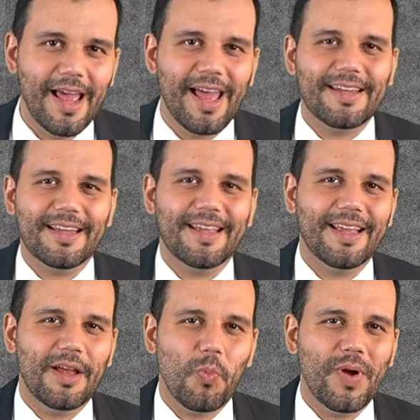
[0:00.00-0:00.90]
And
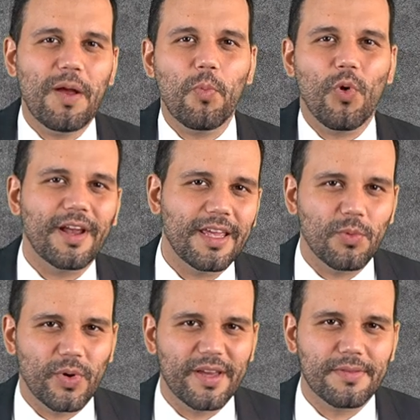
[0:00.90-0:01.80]
when I'm
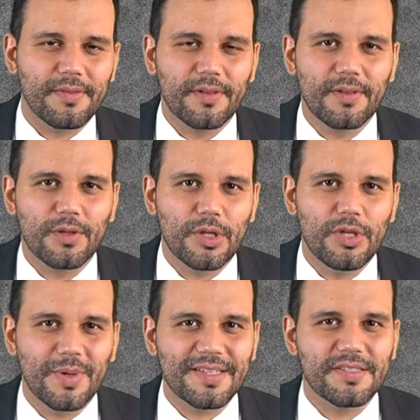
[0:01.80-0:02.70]
working with
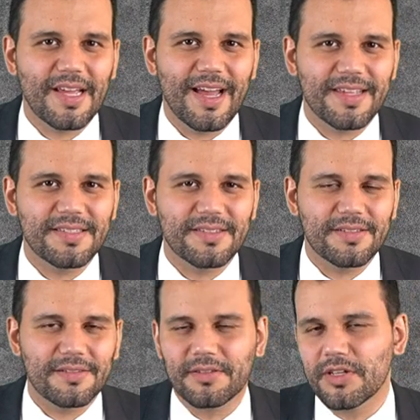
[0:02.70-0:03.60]
U S C I
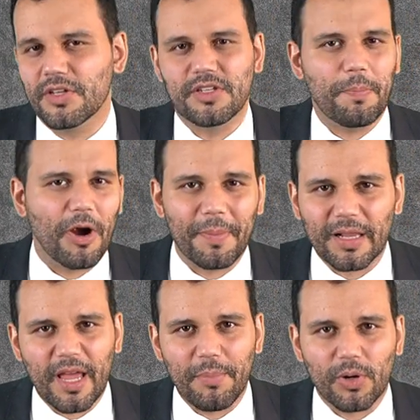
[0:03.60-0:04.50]
S, Department
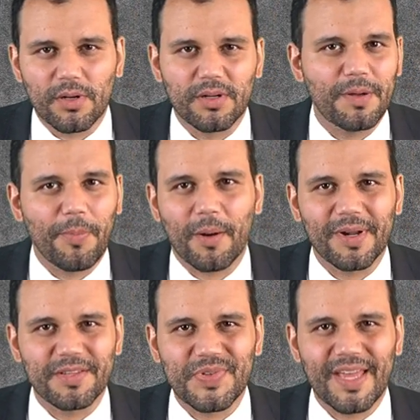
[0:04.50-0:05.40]
of Labor,
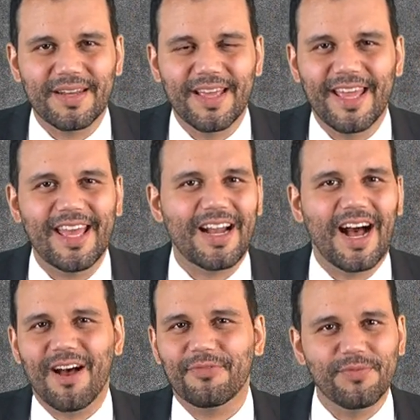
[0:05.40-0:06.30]
Department of State, it
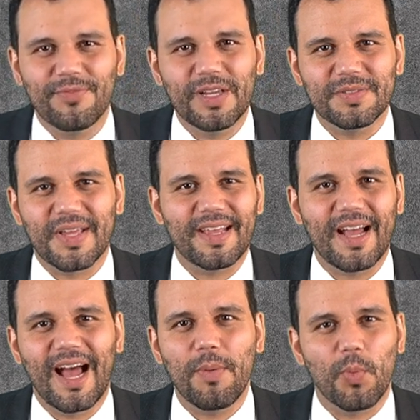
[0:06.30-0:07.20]
often feels
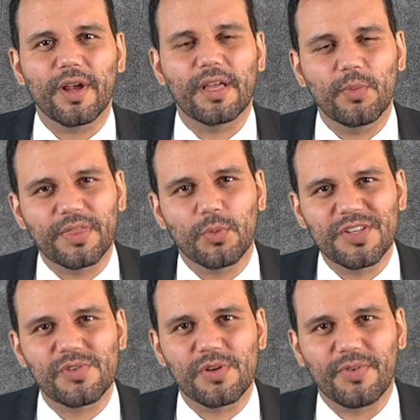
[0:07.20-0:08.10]
like I'm working with the
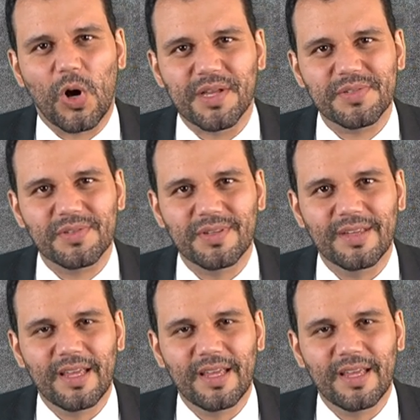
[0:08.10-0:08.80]
Wizard of Oz.